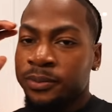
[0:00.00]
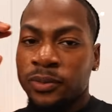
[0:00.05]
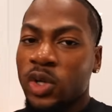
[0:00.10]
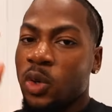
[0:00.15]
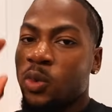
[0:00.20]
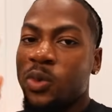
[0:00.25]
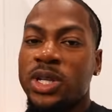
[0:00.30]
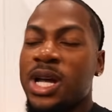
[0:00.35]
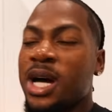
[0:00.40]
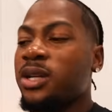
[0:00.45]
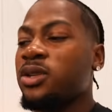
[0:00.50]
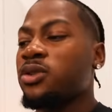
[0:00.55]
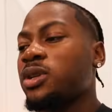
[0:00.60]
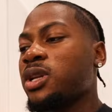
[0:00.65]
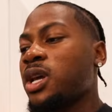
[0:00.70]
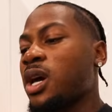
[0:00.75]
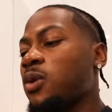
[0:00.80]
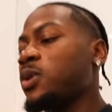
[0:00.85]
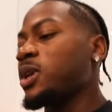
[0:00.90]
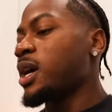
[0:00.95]
we're not doing
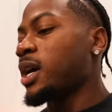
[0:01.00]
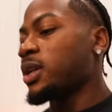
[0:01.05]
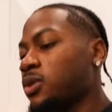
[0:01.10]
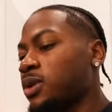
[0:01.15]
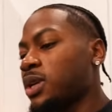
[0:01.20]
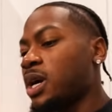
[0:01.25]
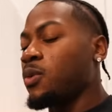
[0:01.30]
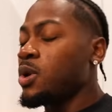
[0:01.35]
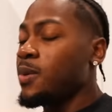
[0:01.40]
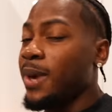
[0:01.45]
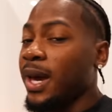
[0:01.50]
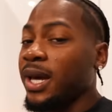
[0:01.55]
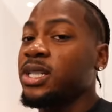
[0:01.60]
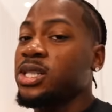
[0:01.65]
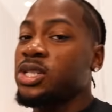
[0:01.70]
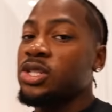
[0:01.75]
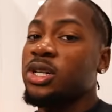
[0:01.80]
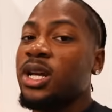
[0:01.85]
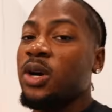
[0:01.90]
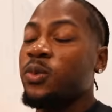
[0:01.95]
that. We're not doing that. We're making
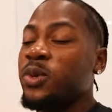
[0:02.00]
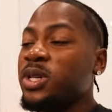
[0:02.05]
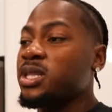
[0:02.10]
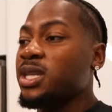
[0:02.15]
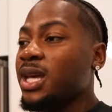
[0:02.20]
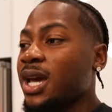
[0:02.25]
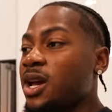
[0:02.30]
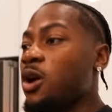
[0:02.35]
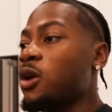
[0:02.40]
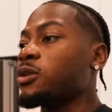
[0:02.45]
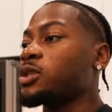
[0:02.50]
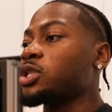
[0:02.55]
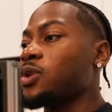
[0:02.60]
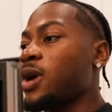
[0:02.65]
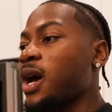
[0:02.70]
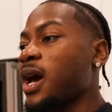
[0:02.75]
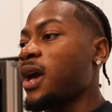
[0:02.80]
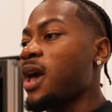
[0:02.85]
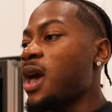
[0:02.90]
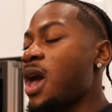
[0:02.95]
sure that we stay on
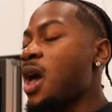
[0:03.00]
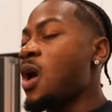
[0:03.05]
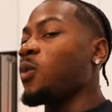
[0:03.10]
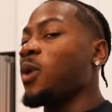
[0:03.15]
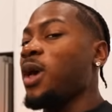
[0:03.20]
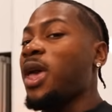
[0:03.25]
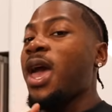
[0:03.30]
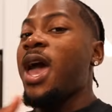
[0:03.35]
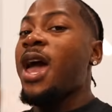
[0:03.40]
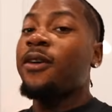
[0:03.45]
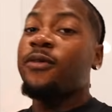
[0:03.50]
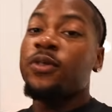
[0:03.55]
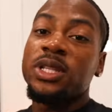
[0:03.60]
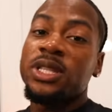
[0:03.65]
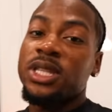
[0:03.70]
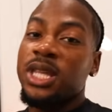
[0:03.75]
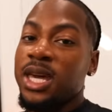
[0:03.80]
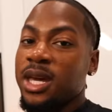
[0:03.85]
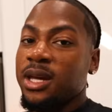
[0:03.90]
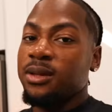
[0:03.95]
track with
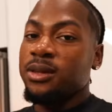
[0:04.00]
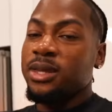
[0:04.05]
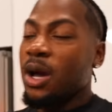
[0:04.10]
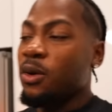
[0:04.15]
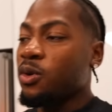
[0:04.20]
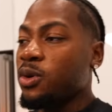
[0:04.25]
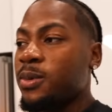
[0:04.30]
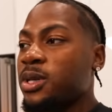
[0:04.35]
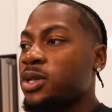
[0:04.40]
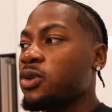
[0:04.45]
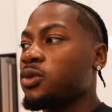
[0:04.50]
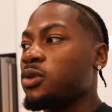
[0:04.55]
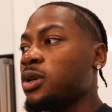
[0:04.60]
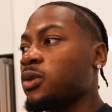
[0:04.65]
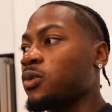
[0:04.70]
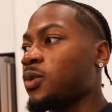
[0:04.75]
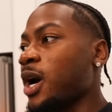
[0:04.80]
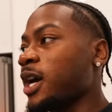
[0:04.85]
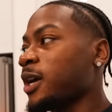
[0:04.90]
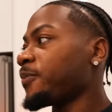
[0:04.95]
everything that we've been
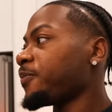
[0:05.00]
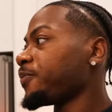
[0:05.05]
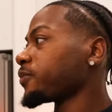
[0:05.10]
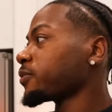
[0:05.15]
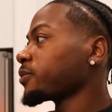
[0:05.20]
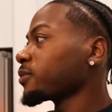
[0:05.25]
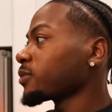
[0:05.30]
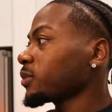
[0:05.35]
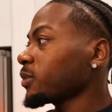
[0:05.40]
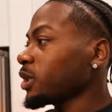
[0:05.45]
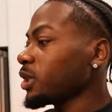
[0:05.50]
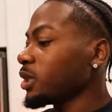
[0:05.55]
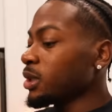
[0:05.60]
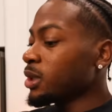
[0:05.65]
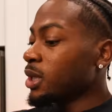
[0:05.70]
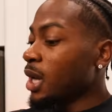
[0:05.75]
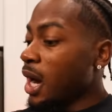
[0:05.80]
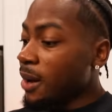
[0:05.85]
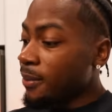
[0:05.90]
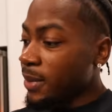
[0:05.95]
doing, right?
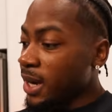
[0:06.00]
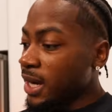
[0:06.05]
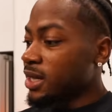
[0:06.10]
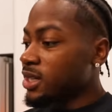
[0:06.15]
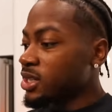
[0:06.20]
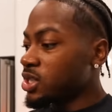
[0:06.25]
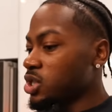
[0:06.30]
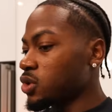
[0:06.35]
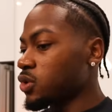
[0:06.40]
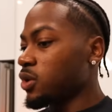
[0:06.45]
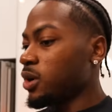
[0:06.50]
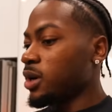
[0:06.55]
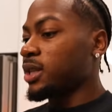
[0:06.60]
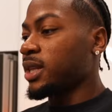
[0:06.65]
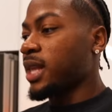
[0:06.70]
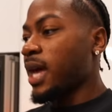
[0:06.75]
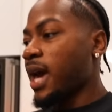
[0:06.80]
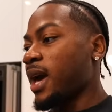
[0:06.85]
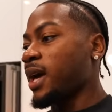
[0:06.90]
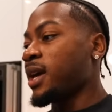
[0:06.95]
I'm making sure
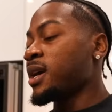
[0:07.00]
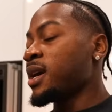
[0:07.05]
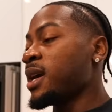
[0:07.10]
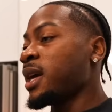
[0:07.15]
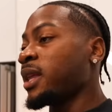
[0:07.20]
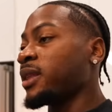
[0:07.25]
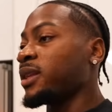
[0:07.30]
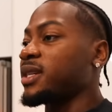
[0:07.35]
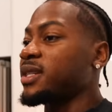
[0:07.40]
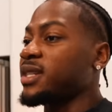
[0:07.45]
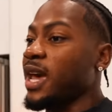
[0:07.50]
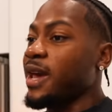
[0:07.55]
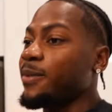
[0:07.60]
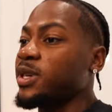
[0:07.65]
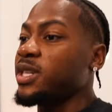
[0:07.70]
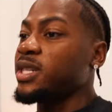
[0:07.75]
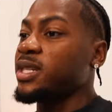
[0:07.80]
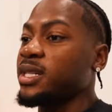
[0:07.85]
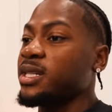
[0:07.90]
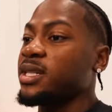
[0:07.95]
that the same
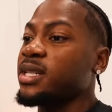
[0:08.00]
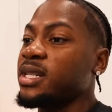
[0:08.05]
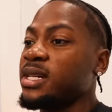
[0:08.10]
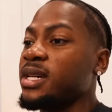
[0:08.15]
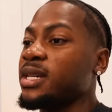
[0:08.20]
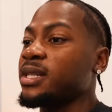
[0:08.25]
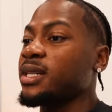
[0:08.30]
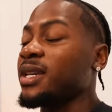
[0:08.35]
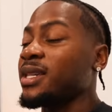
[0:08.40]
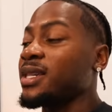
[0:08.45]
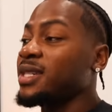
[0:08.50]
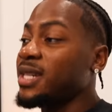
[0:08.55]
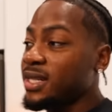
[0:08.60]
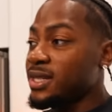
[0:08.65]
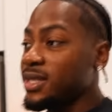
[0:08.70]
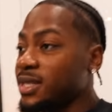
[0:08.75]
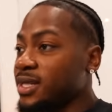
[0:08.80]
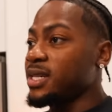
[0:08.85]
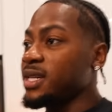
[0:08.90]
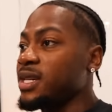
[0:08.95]

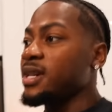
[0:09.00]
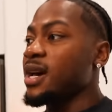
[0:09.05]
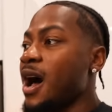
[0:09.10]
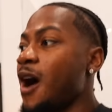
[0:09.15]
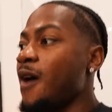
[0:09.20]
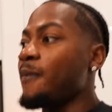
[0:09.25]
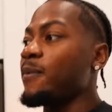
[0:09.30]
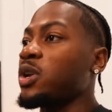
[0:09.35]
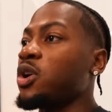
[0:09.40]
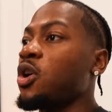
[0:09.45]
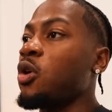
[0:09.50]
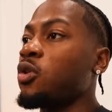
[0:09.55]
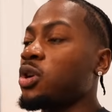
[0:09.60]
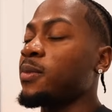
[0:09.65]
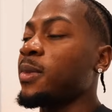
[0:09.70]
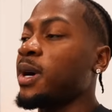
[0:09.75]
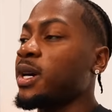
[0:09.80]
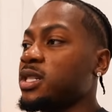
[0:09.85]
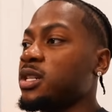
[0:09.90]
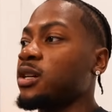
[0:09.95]
consistency I've been holding
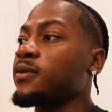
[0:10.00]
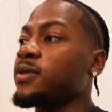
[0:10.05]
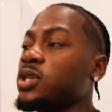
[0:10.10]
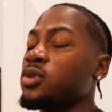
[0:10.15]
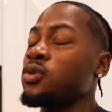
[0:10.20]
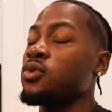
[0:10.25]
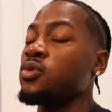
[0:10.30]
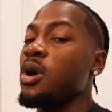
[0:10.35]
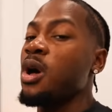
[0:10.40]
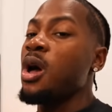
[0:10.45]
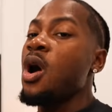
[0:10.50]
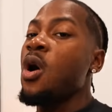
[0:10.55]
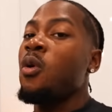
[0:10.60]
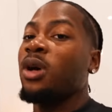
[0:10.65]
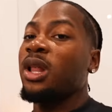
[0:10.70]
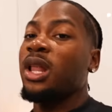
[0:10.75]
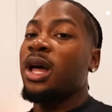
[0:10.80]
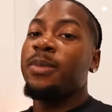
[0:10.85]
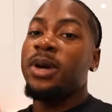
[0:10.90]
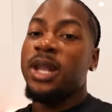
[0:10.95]
myself to
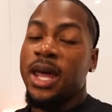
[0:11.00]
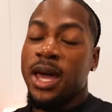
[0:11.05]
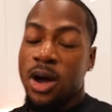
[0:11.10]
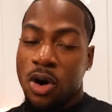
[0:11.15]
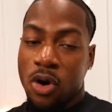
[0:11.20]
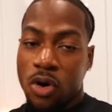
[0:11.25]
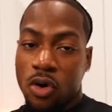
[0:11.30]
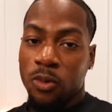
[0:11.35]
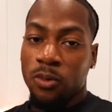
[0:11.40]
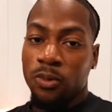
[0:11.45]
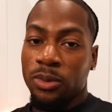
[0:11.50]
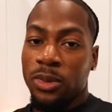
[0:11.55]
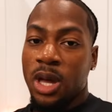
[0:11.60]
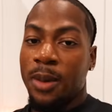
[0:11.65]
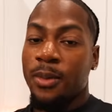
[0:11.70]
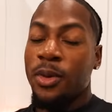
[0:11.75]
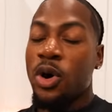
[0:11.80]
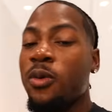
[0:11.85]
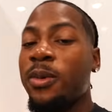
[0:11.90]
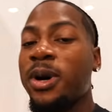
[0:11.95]
while I've been at home, I'm
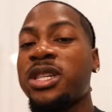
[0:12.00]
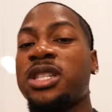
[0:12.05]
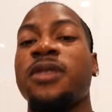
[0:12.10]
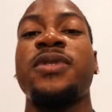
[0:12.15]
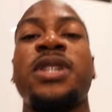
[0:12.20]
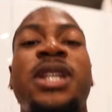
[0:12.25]
gonna hold myself